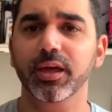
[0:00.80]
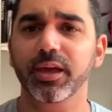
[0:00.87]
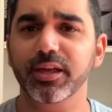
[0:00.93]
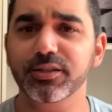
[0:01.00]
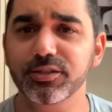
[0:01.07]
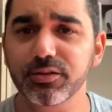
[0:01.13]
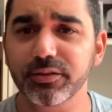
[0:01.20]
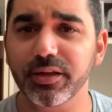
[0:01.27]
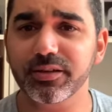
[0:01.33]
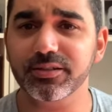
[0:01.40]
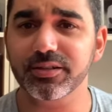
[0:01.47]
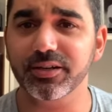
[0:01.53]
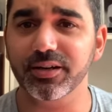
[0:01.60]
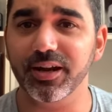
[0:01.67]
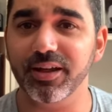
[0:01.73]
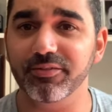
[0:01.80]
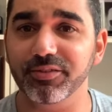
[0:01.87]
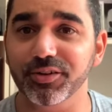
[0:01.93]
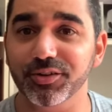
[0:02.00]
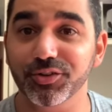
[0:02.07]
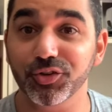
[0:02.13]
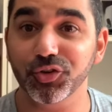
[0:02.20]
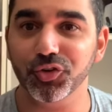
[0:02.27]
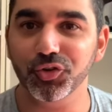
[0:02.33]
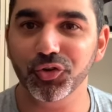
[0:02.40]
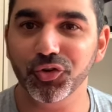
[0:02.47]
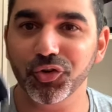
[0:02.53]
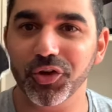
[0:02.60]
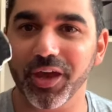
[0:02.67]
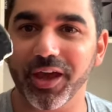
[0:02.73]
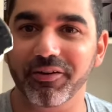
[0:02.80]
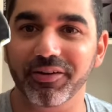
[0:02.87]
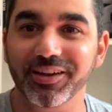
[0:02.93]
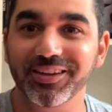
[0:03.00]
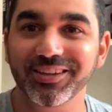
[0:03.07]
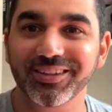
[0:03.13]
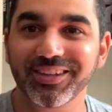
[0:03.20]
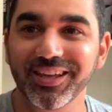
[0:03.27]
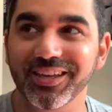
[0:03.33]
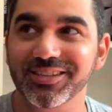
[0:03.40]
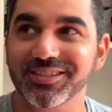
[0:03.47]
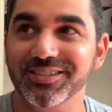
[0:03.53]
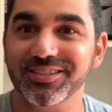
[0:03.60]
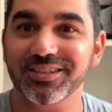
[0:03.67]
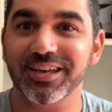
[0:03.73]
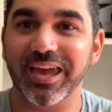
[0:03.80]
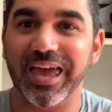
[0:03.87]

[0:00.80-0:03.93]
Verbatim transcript: In 2011, you could carry this